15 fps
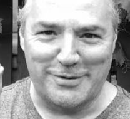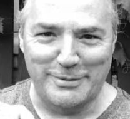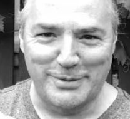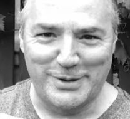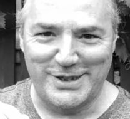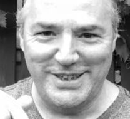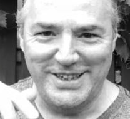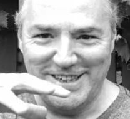from
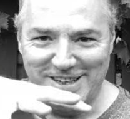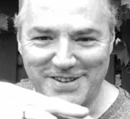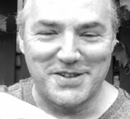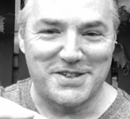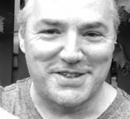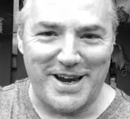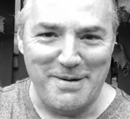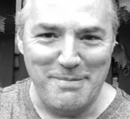seed in
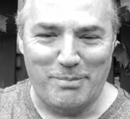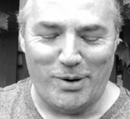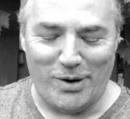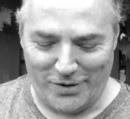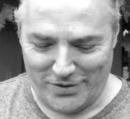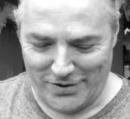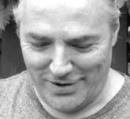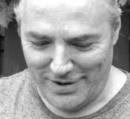the same
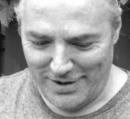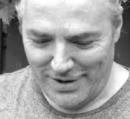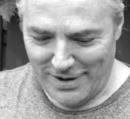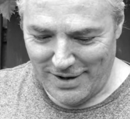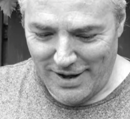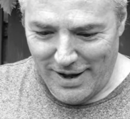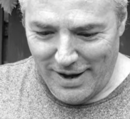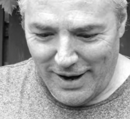pot,
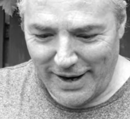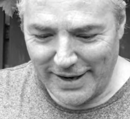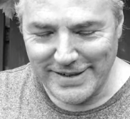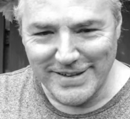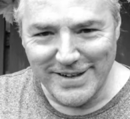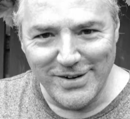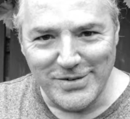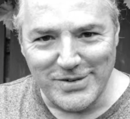I
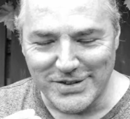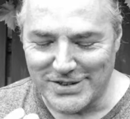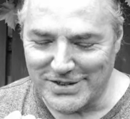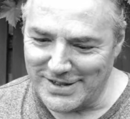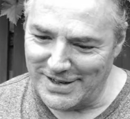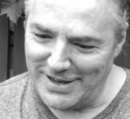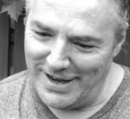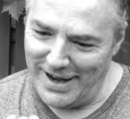
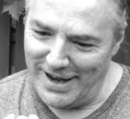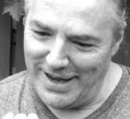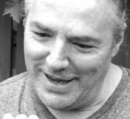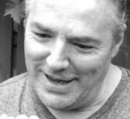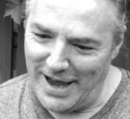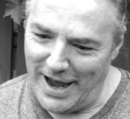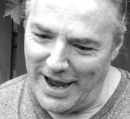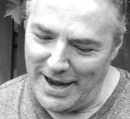noticed
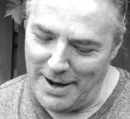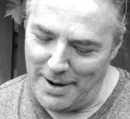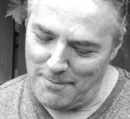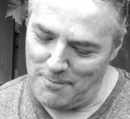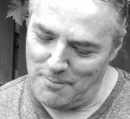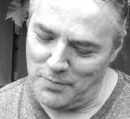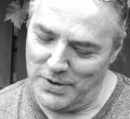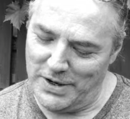a
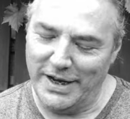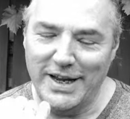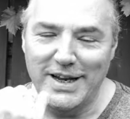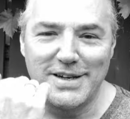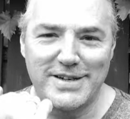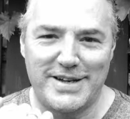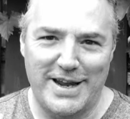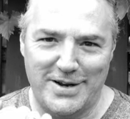
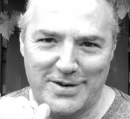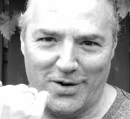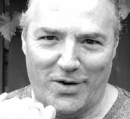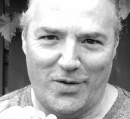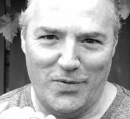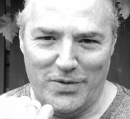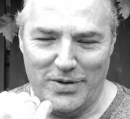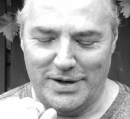indent
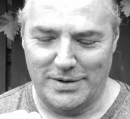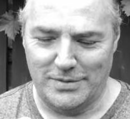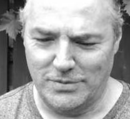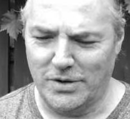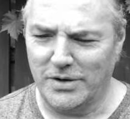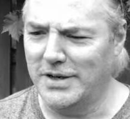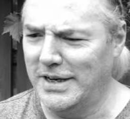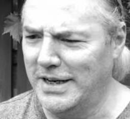on the,
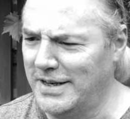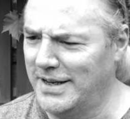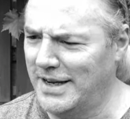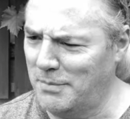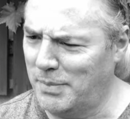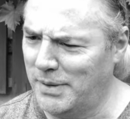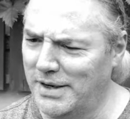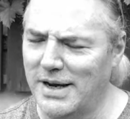not an
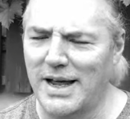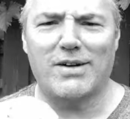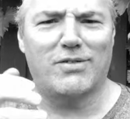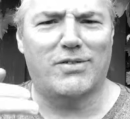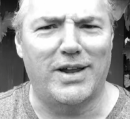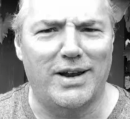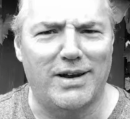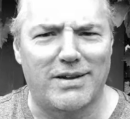indent, but an
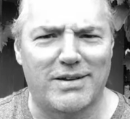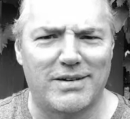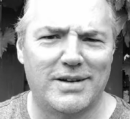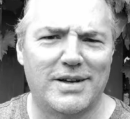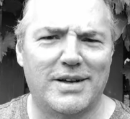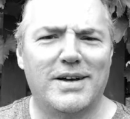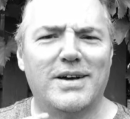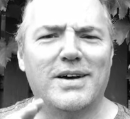outdent.
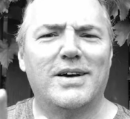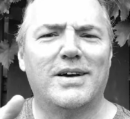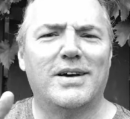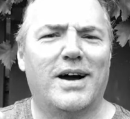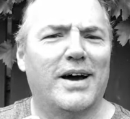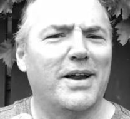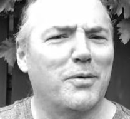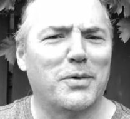
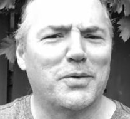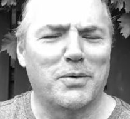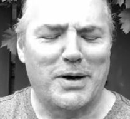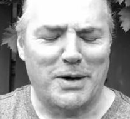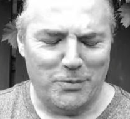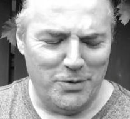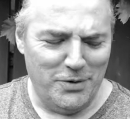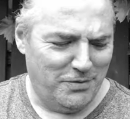I don't know what the
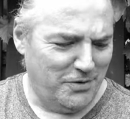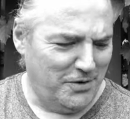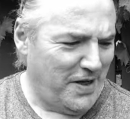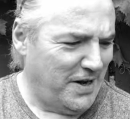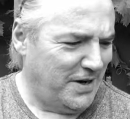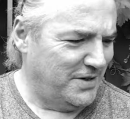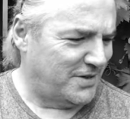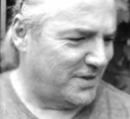right word for
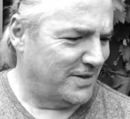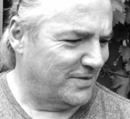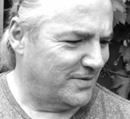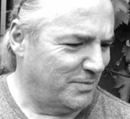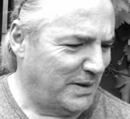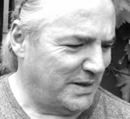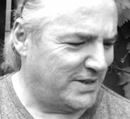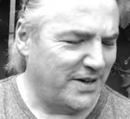that is.
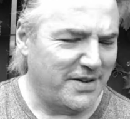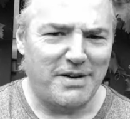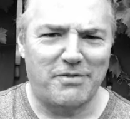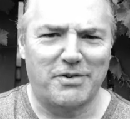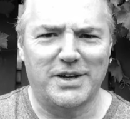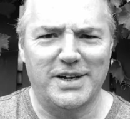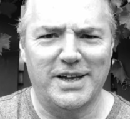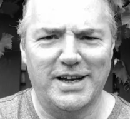My South
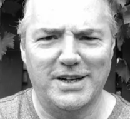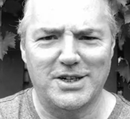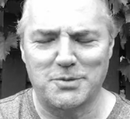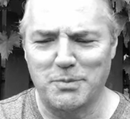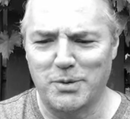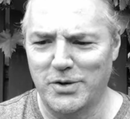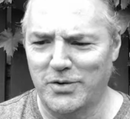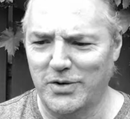African English
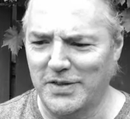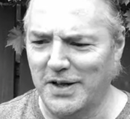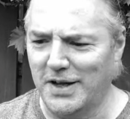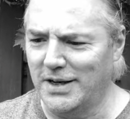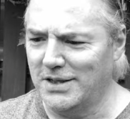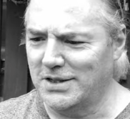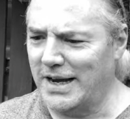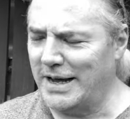murdering the
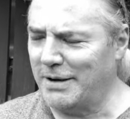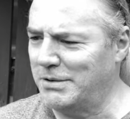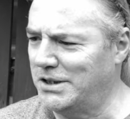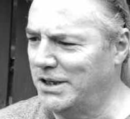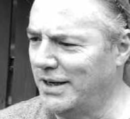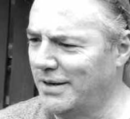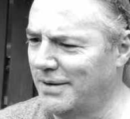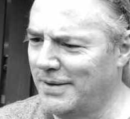English language
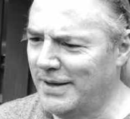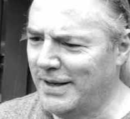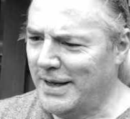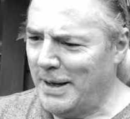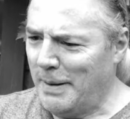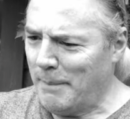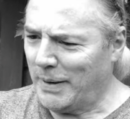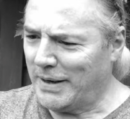here.
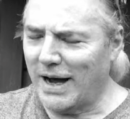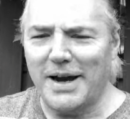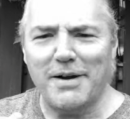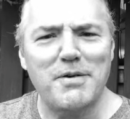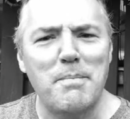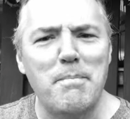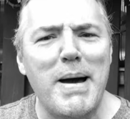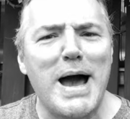but kind
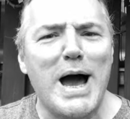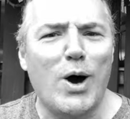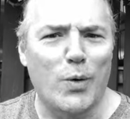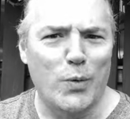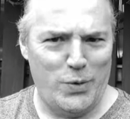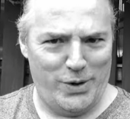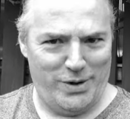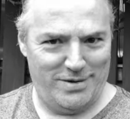of a
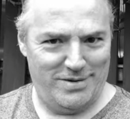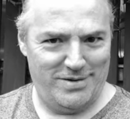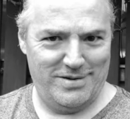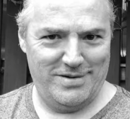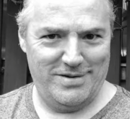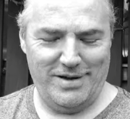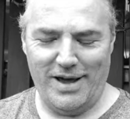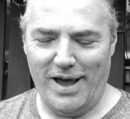mound.
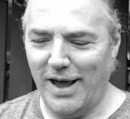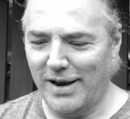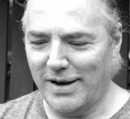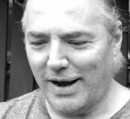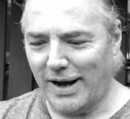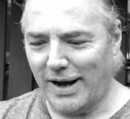And